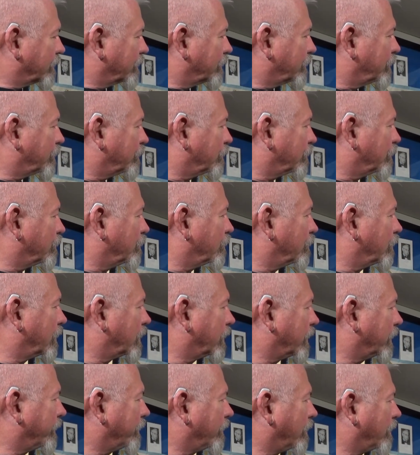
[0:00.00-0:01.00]
to
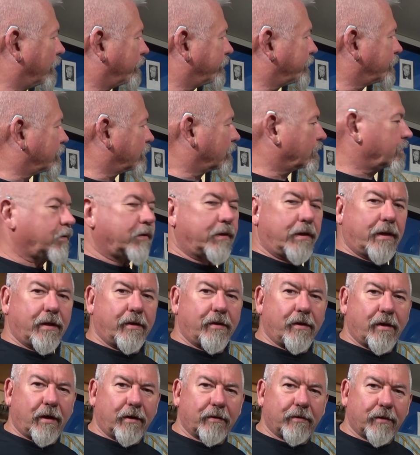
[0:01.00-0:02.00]
an officer in
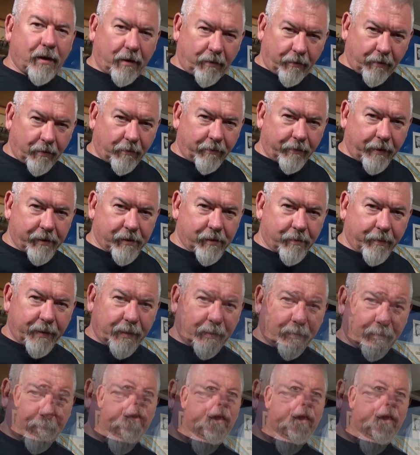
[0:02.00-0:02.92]
the Ontario Regiment.